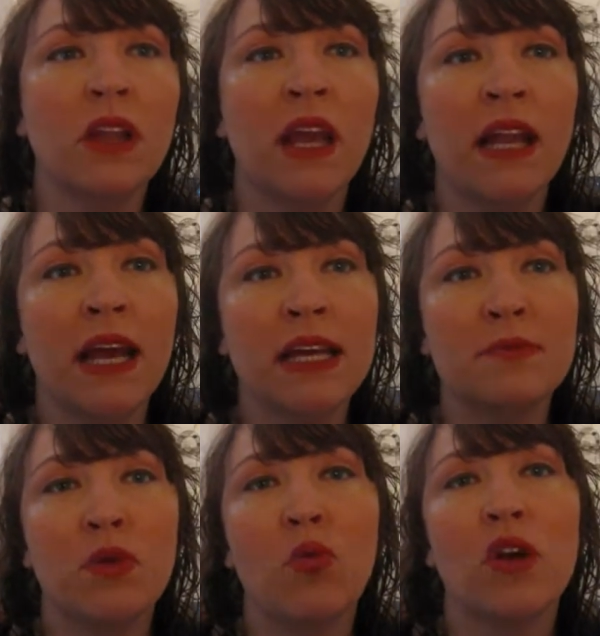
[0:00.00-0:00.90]
And it has
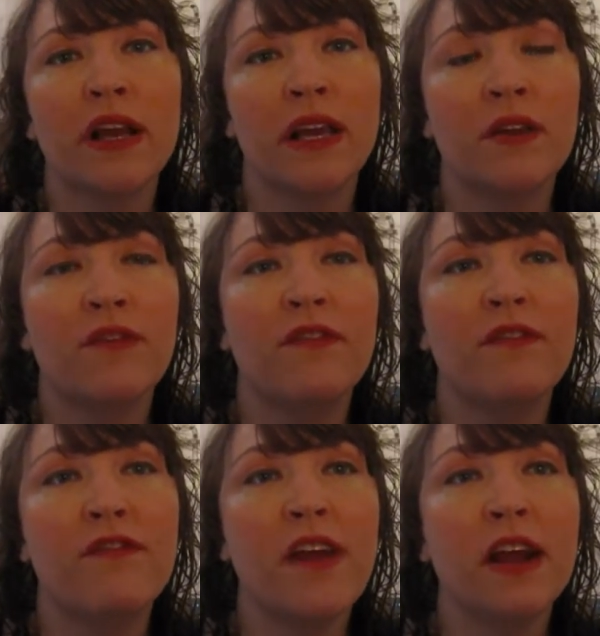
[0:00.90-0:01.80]
been
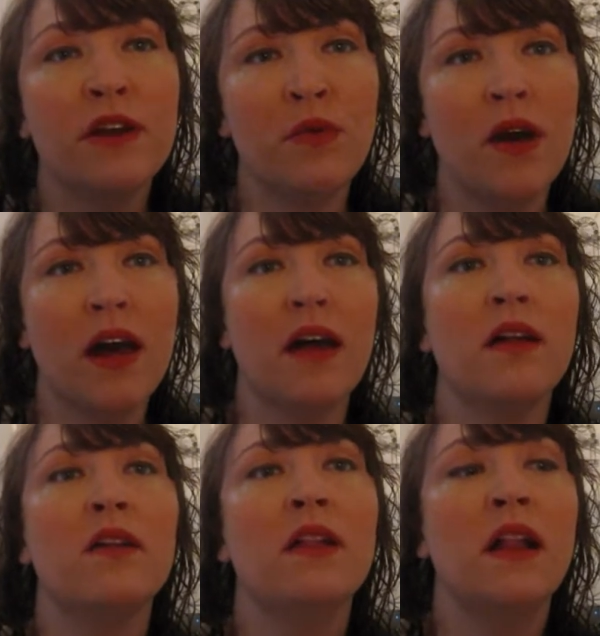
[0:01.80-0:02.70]
working very
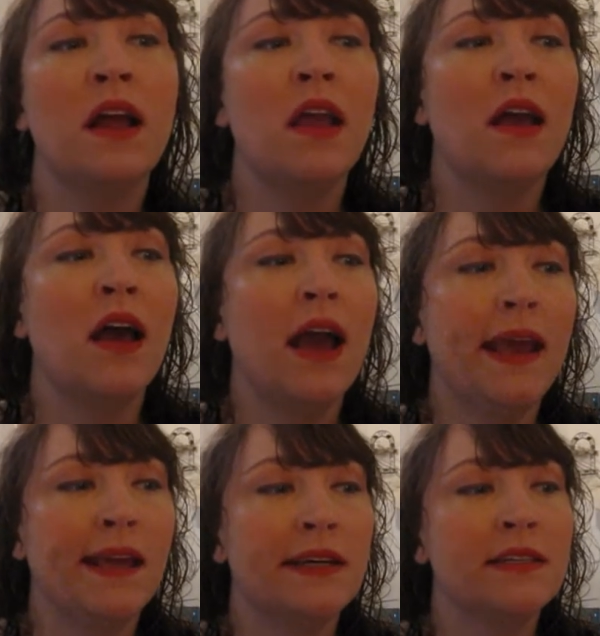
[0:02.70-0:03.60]
well,
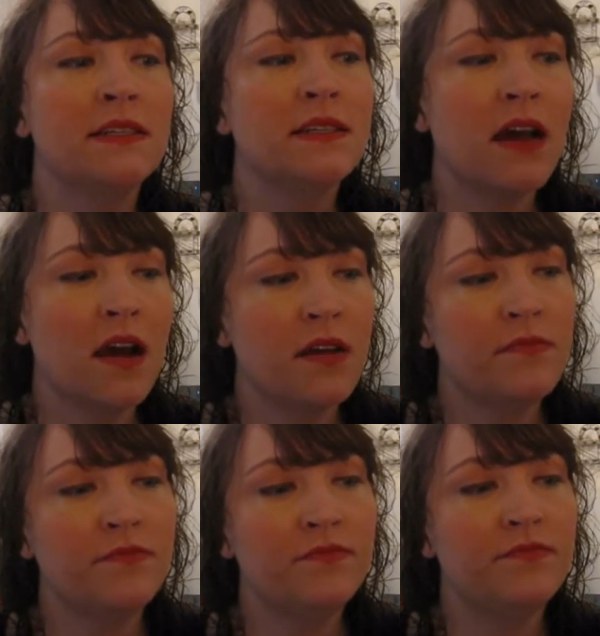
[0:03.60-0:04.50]
and
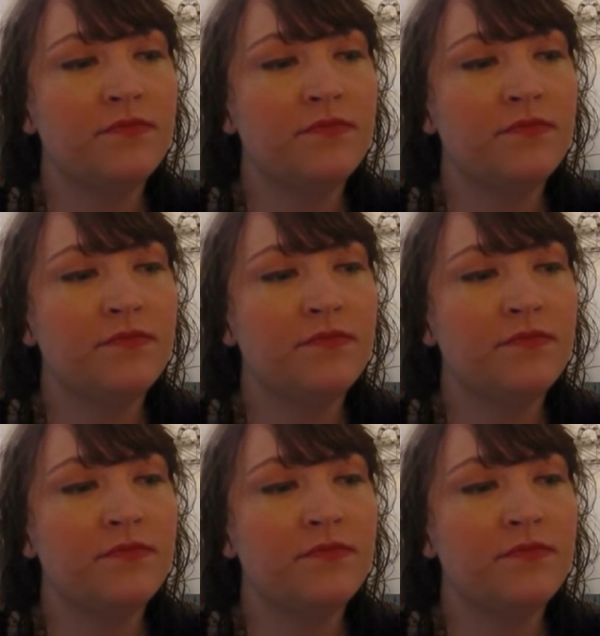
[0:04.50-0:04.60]
I'm